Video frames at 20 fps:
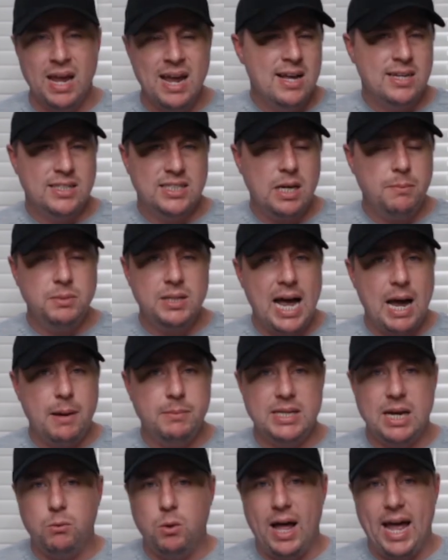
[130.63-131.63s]

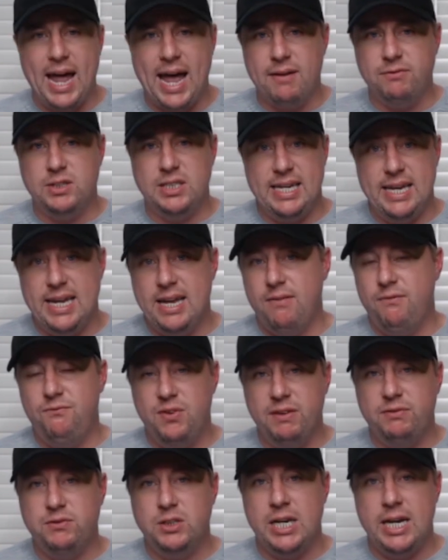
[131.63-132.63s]
Sometimes I will have 10,
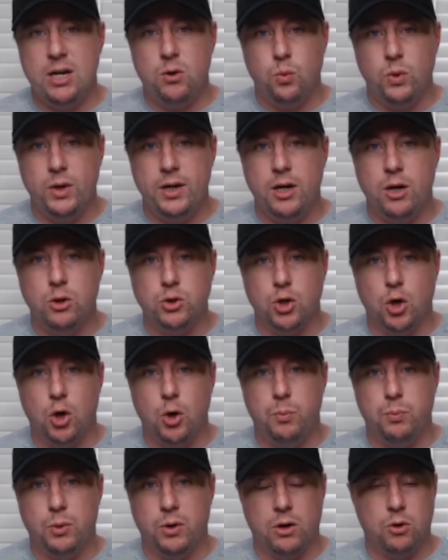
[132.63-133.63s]
15 windows
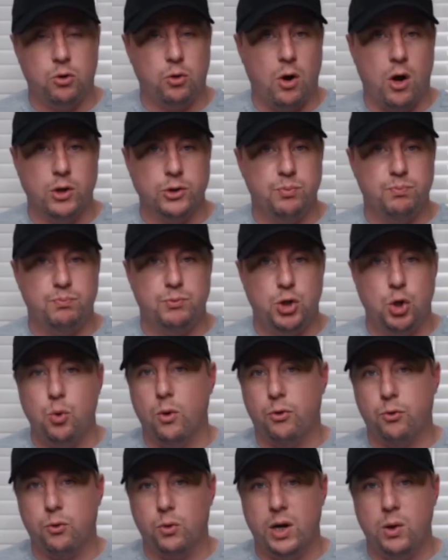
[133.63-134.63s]
open across two
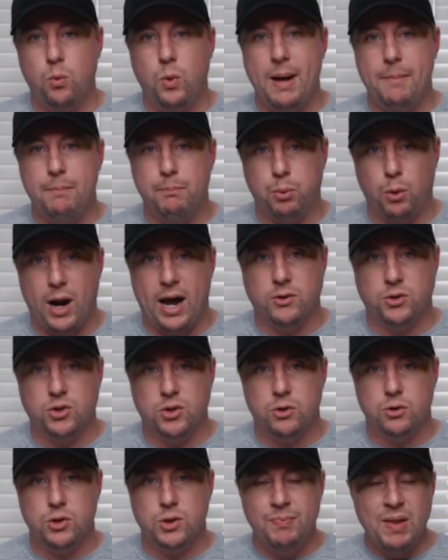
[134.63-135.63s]
or three web
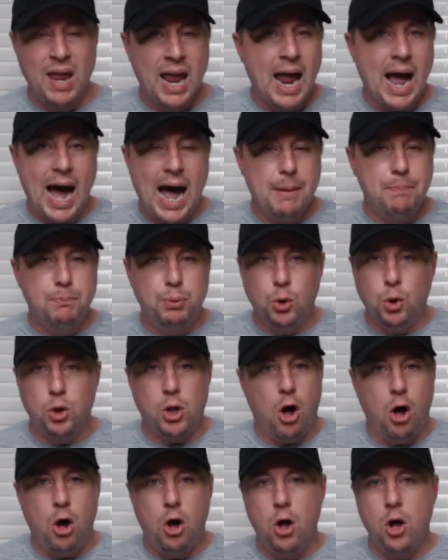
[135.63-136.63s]
browsers. I
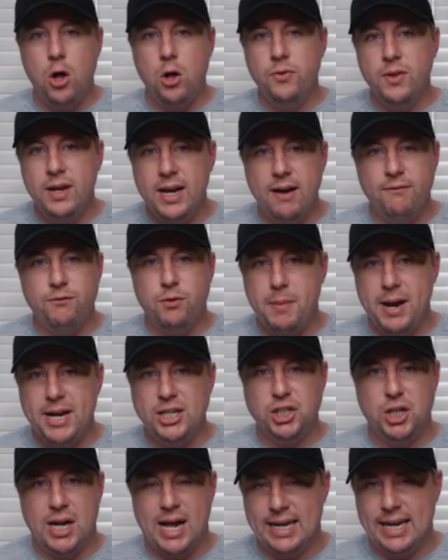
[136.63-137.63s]
pull all the
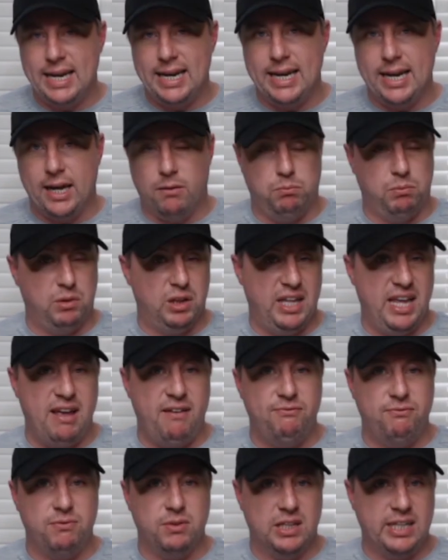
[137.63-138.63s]
information I can get,
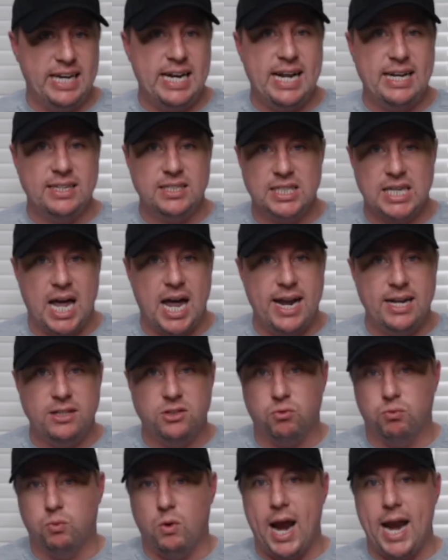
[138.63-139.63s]
left-leaning
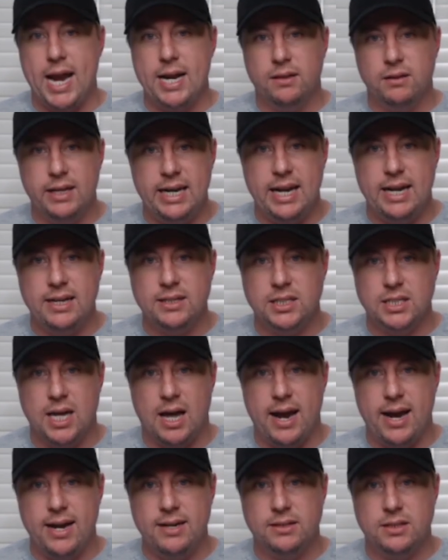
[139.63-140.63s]
sites, right-leaning
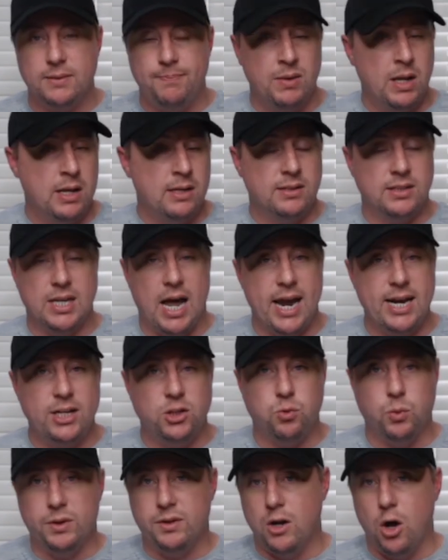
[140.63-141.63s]
sites,
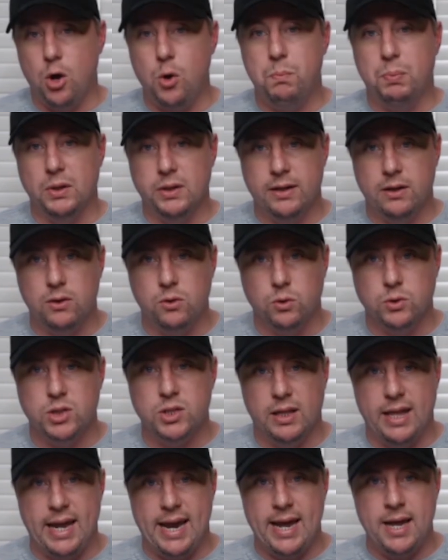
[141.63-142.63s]
sites with no political
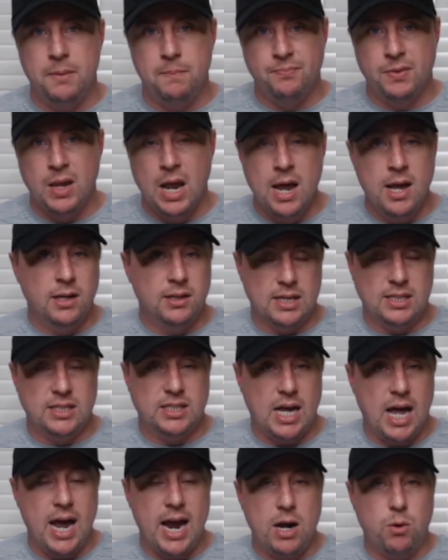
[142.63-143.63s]
slant,
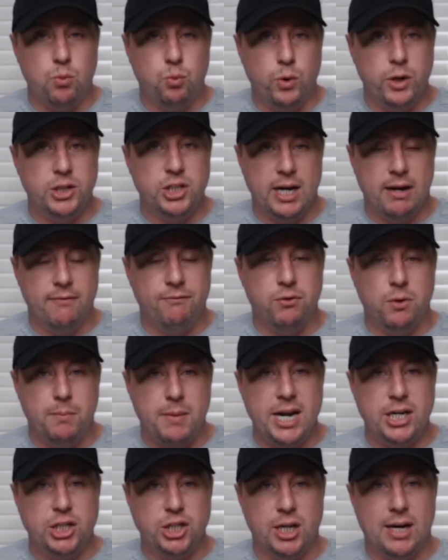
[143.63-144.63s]
decide which
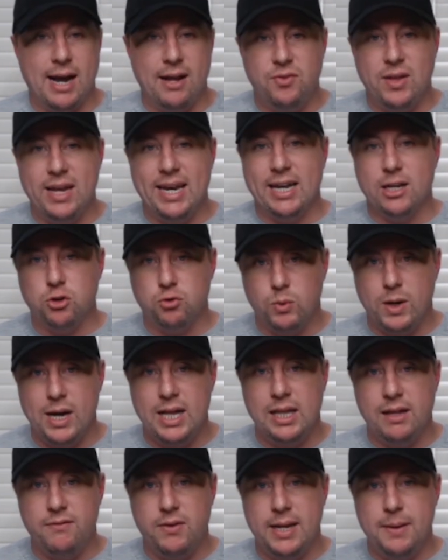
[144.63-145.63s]
information I think is
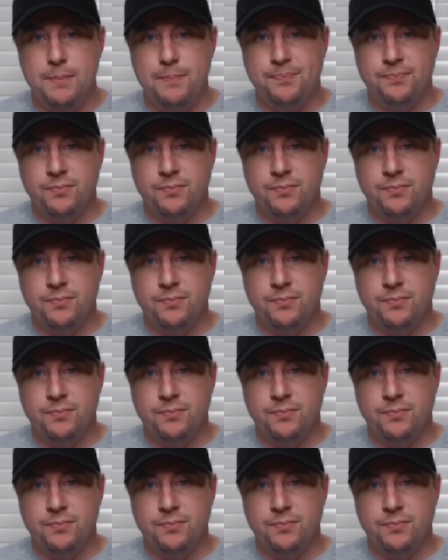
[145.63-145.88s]
relevant,